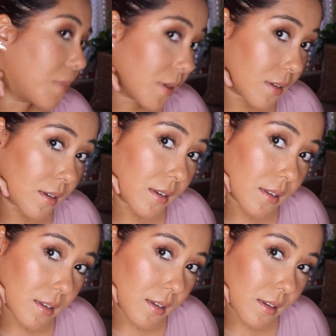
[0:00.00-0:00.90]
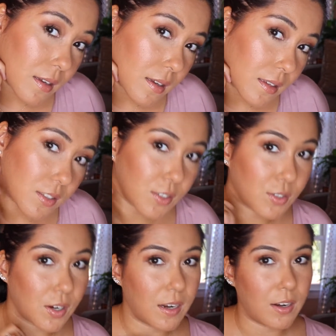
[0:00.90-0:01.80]
but
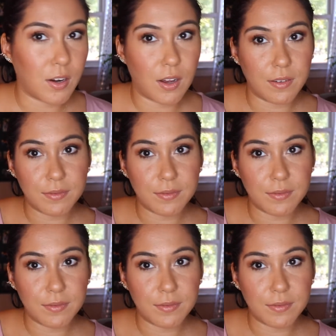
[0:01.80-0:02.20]
just tried it on. I'm